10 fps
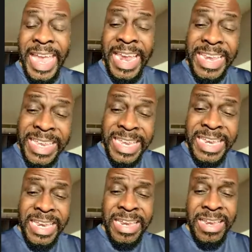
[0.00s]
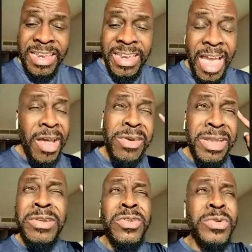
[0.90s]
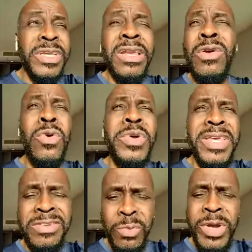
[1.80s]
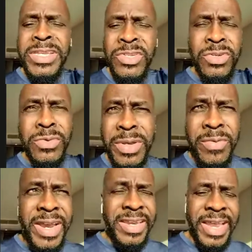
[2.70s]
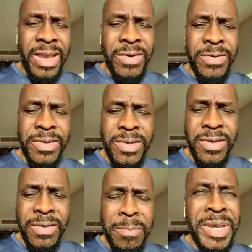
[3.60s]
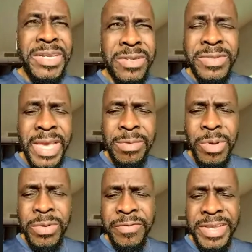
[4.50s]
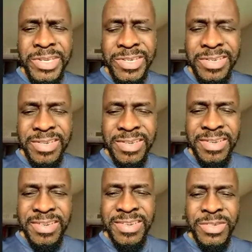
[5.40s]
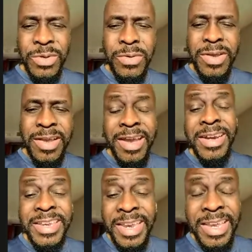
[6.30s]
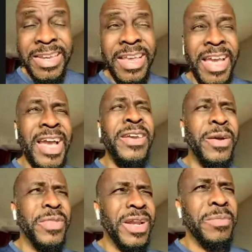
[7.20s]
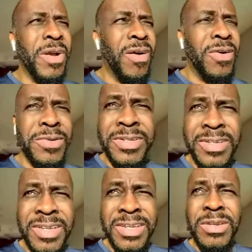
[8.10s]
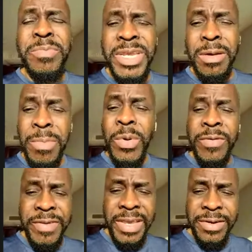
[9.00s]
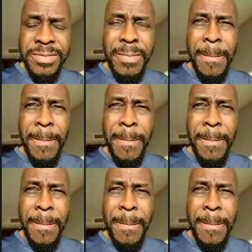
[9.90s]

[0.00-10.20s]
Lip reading: And there's no telling what he's doing right now based on that motivation. So again, I know that I'm called to be a motivator.